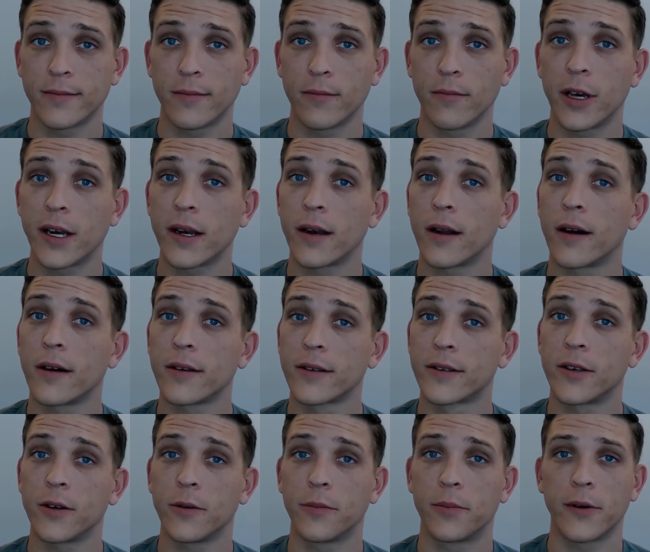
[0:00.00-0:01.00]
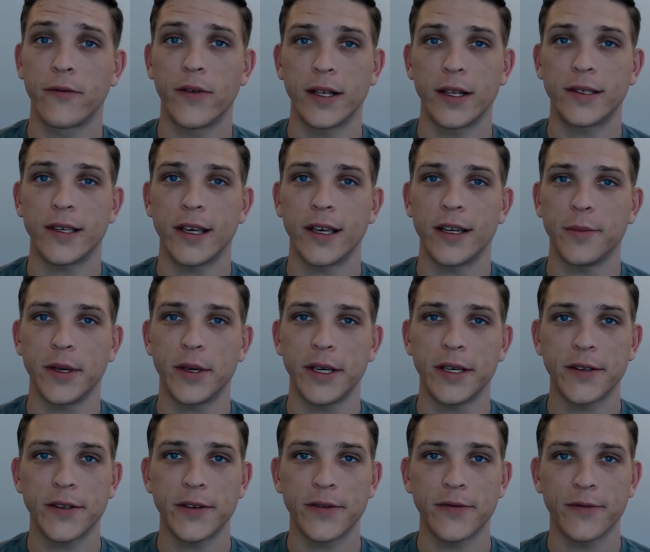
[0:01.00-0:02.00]
but it also prevents
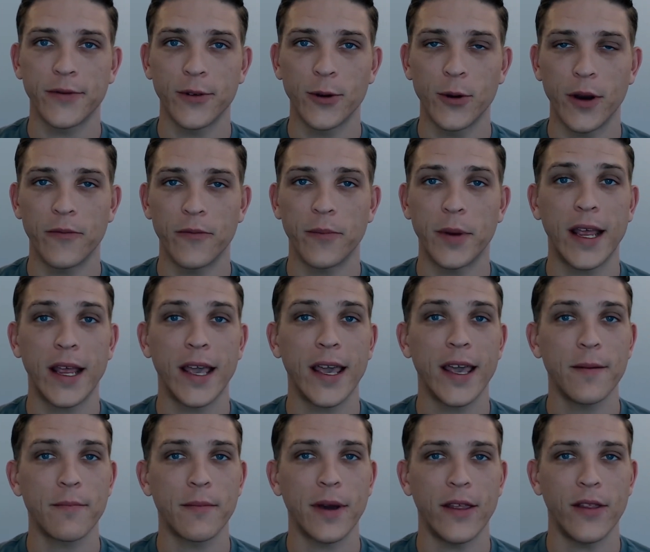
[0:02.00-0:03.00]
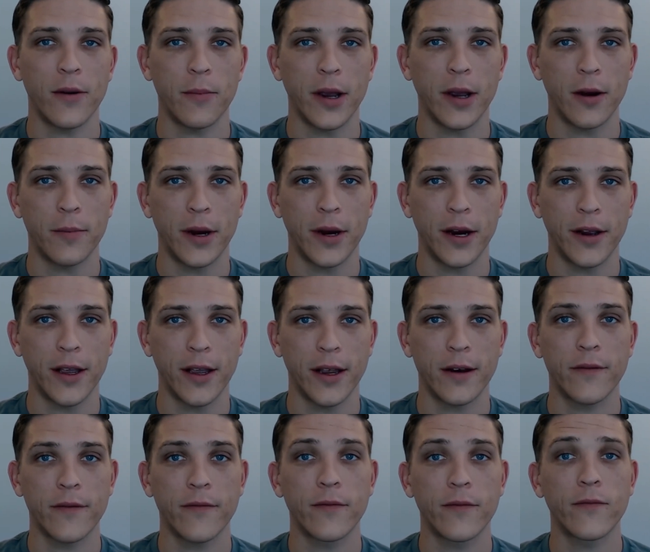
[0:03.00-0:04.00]
enemies who have been hit by the
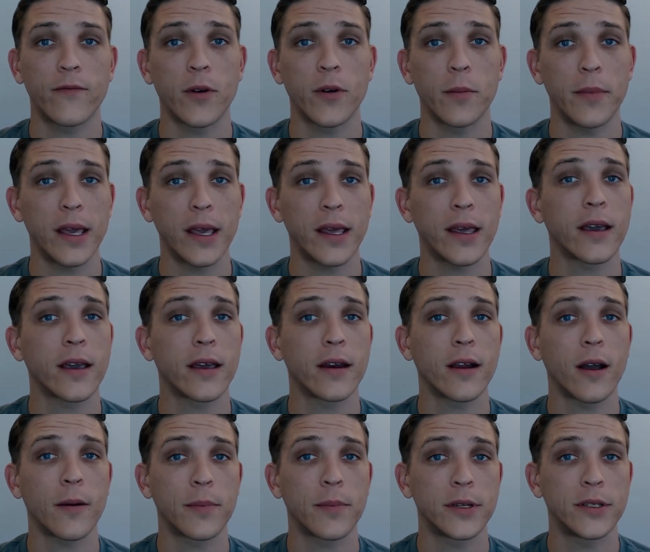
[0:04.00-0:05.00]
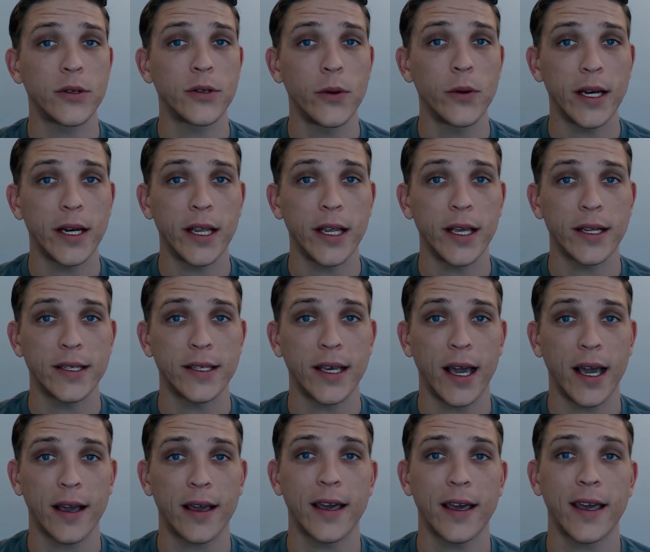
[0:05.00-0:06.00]
Barbarian from making an opportunity
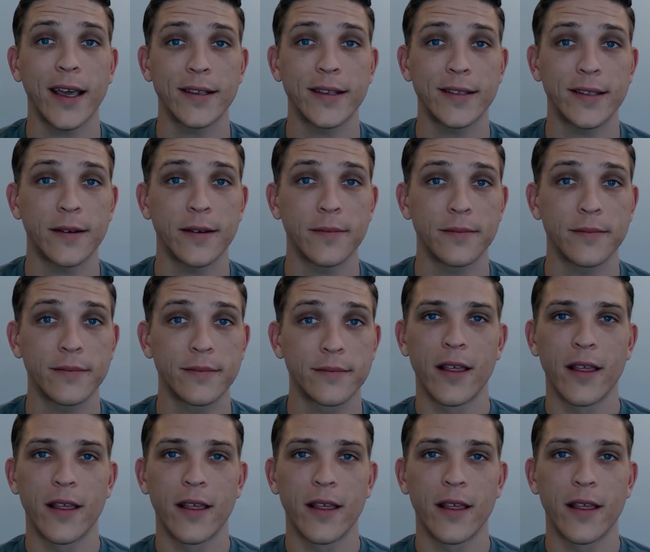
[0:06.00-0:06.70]
attack against them.